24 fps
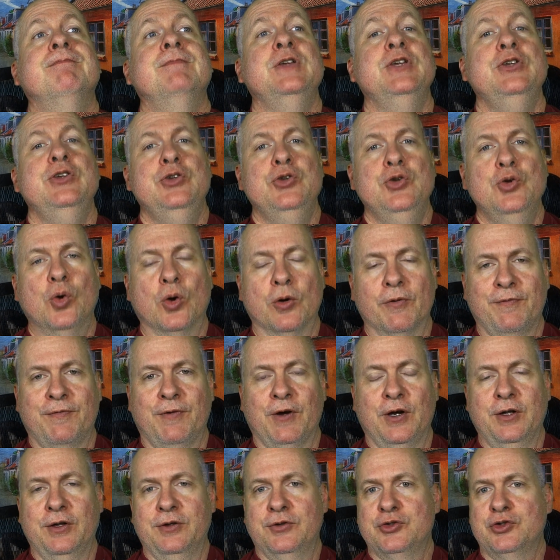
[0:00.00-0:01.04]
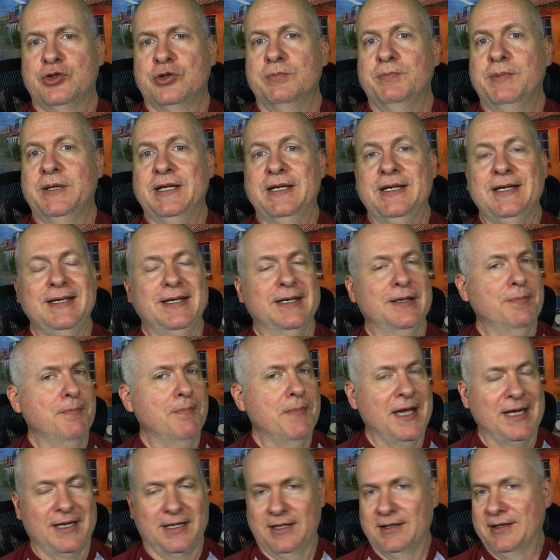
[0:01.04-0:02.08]
Your fun should be in
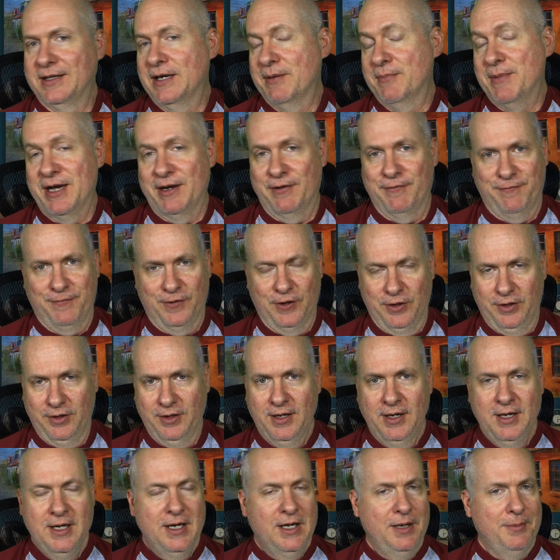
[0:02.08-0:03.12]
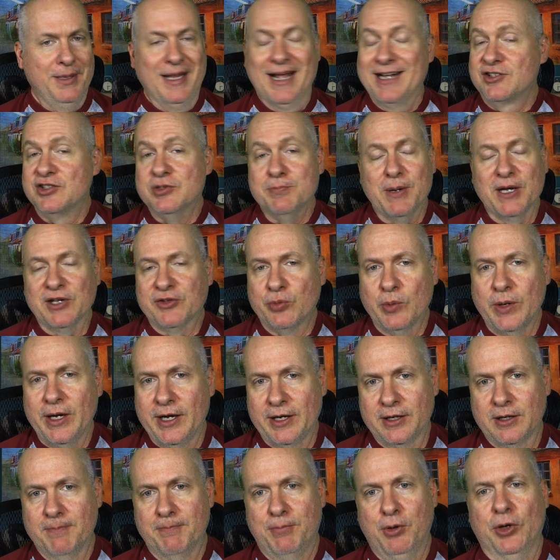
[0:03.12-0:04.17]
making them have fun. I mean, that's the best way I
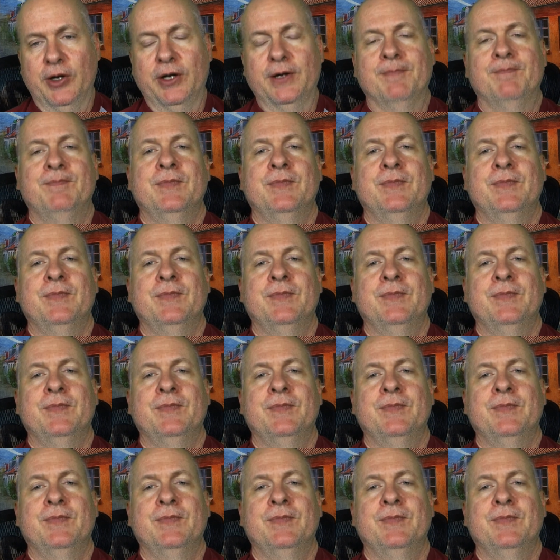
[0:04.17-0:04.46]
can put it.